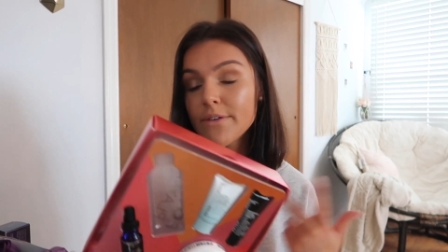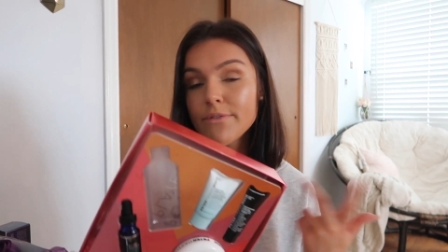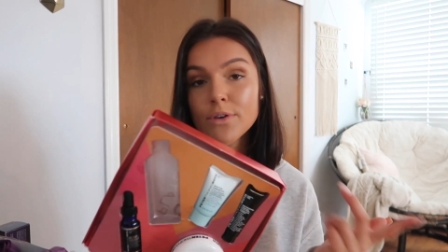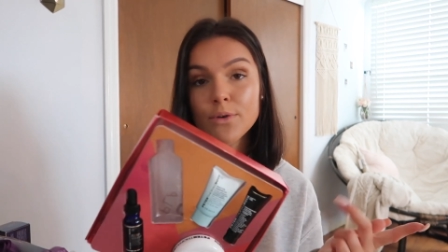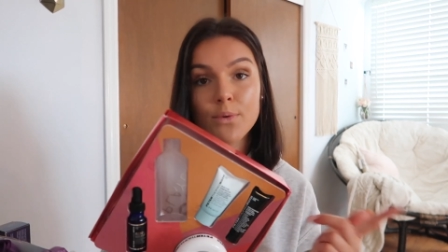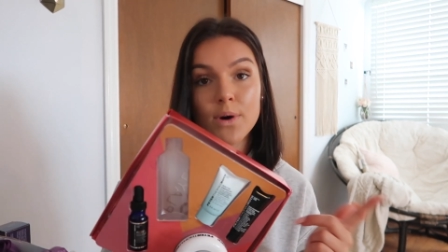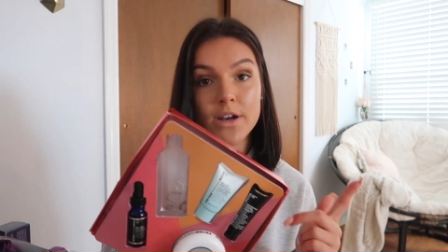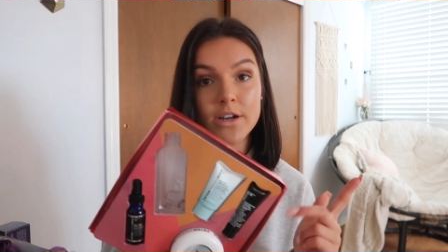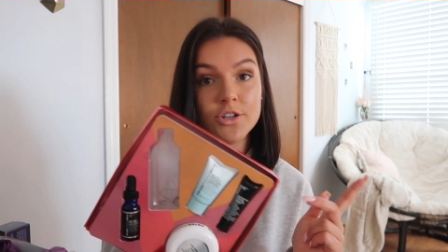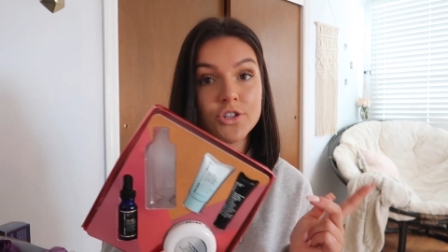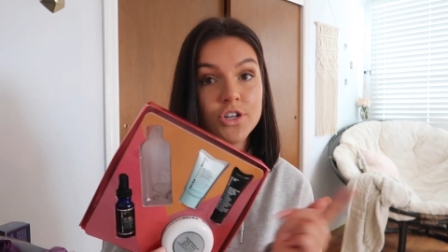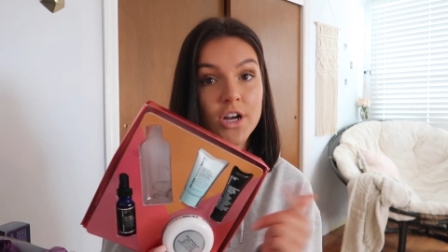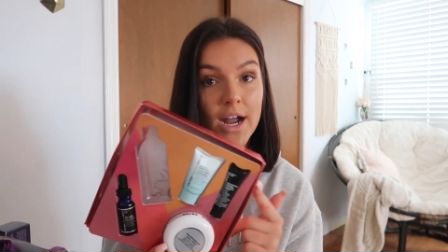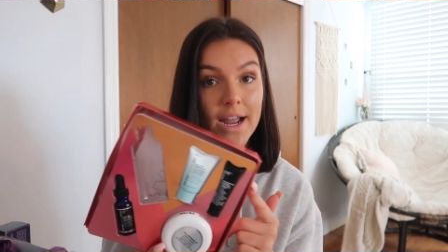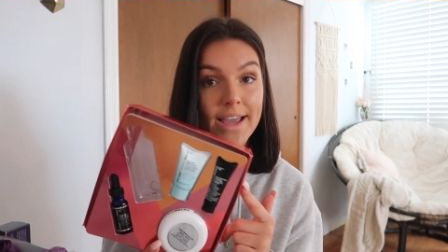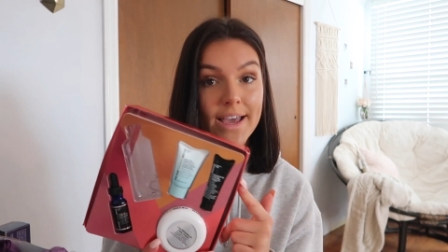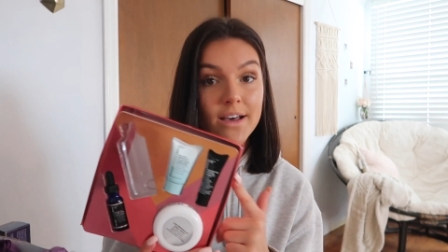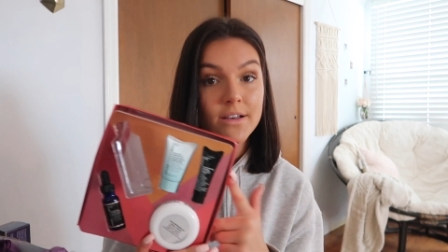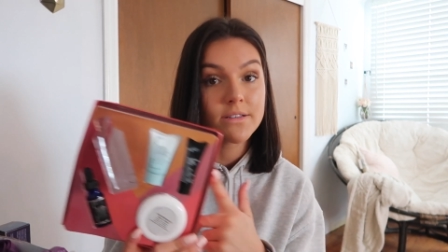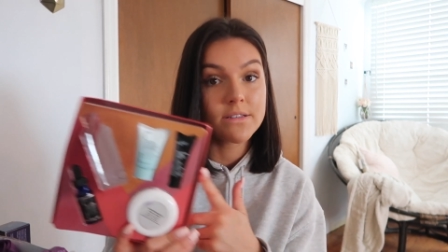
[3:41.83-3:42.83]
If you wanna
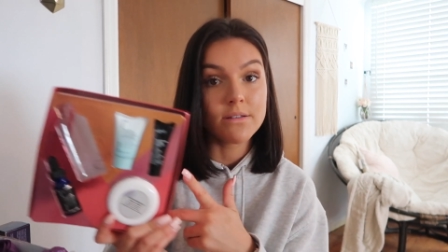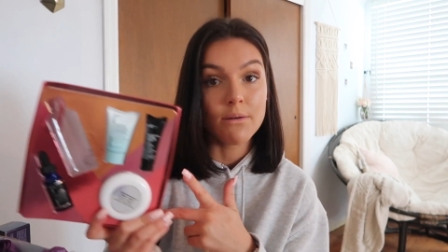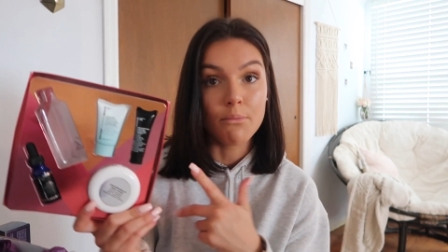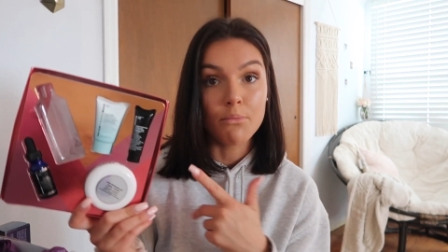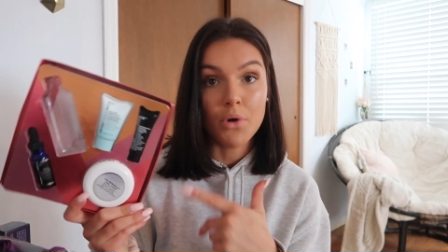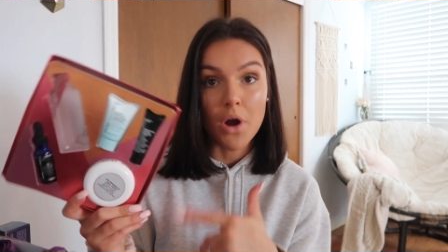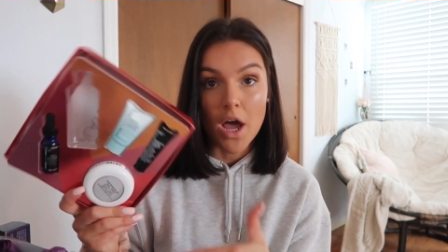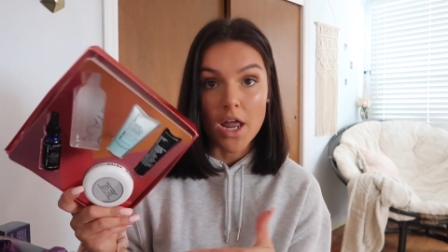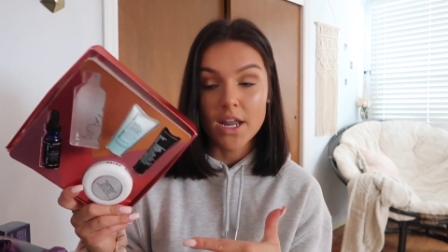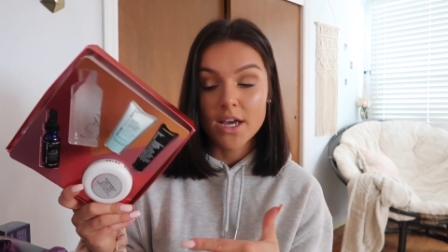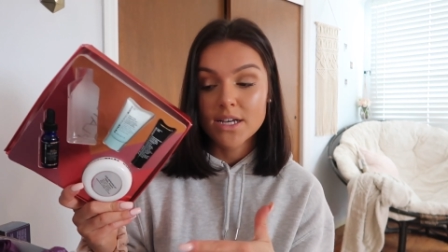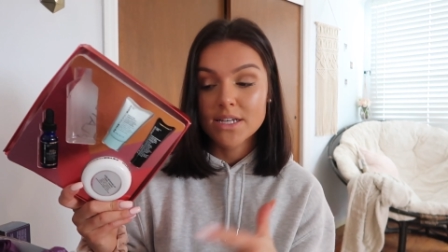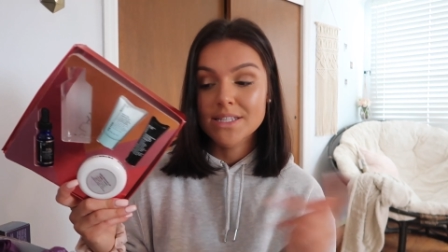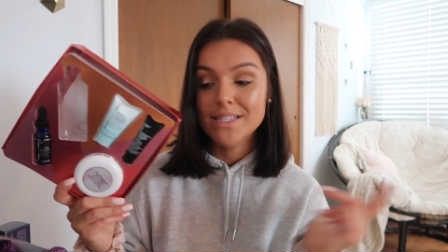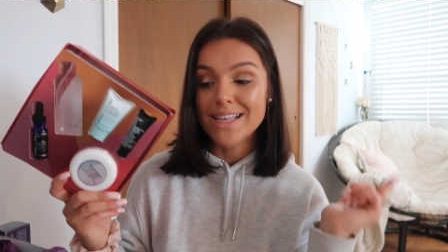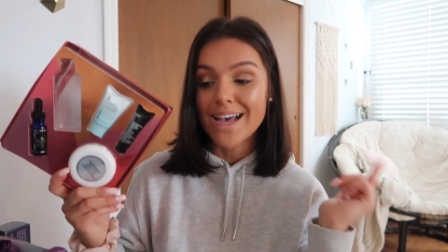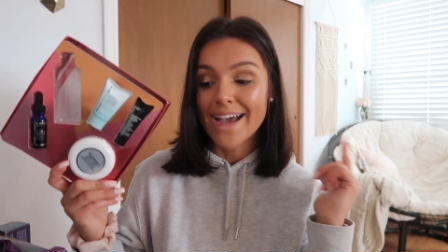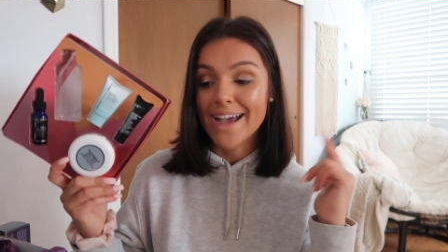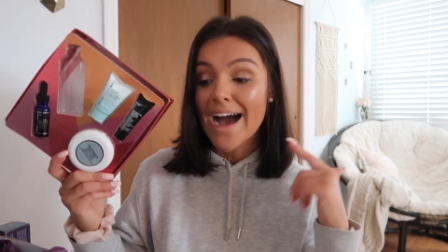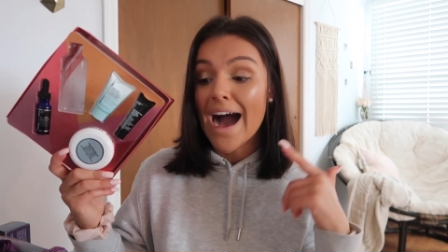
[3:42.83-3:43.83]
try out some
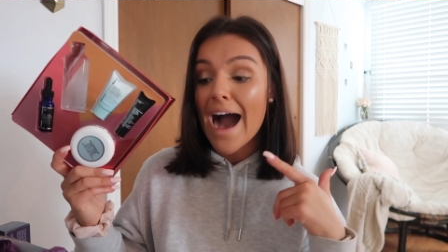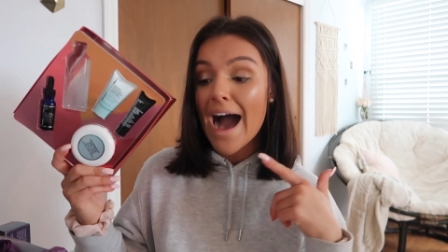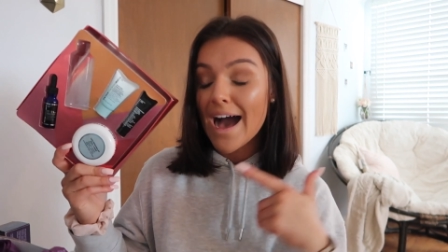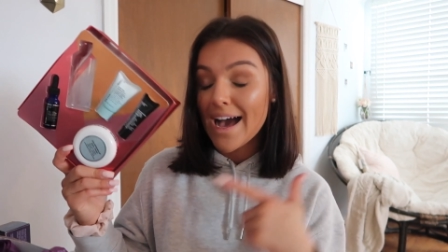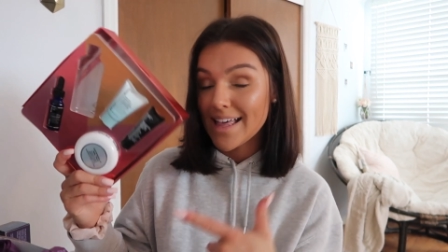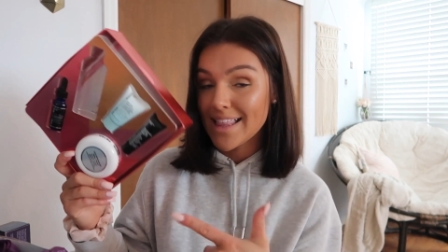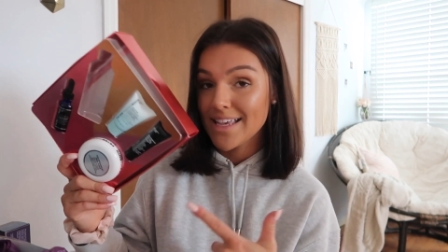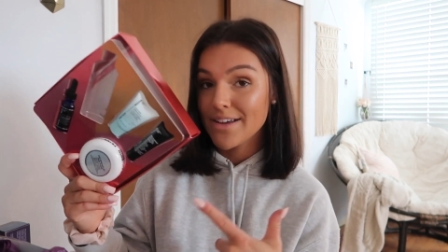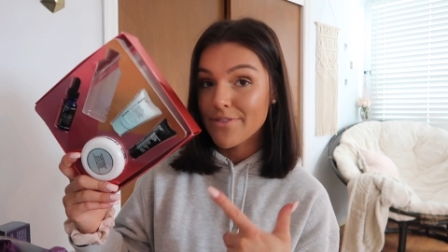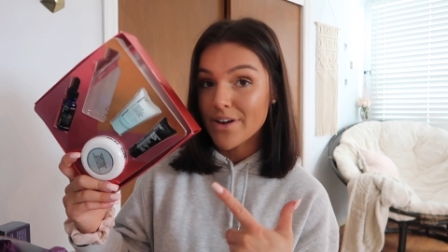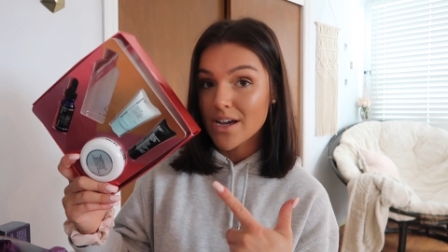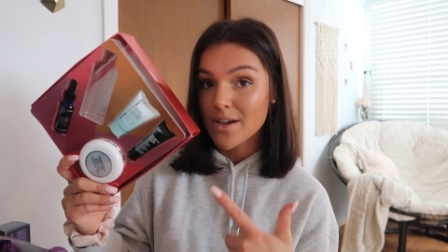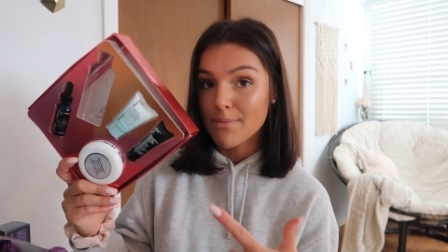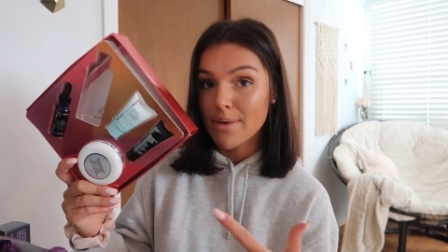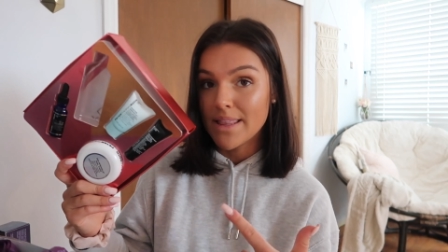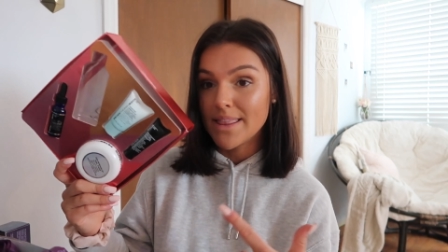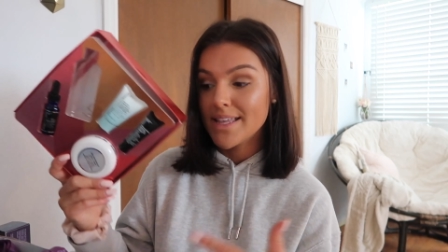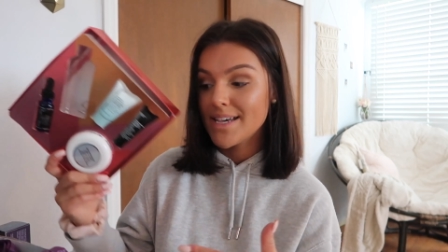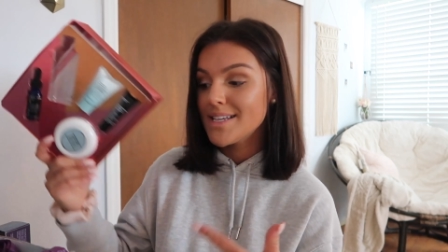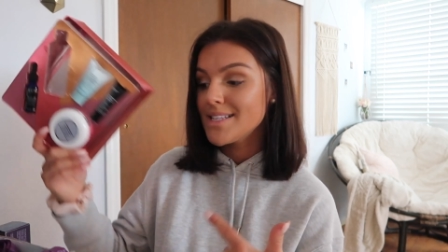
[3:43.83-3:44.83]
products, I highly
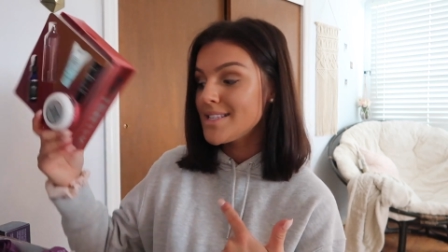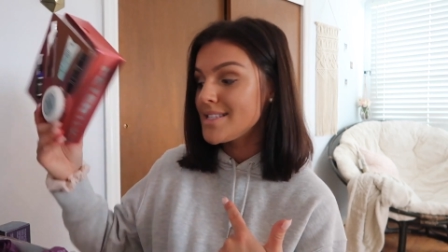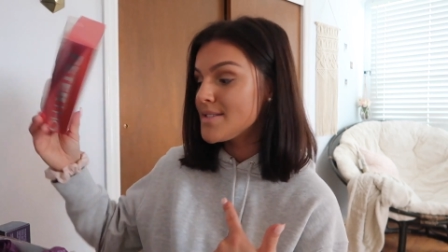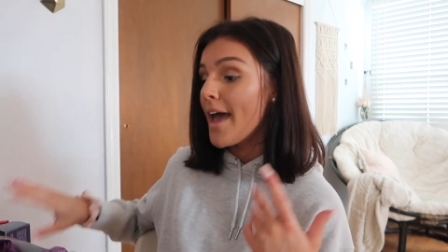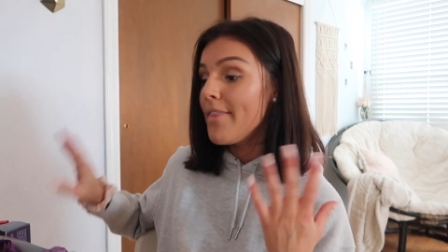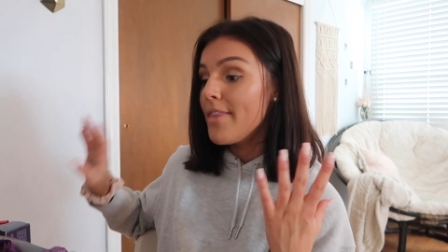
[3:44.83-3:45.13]
recommend this.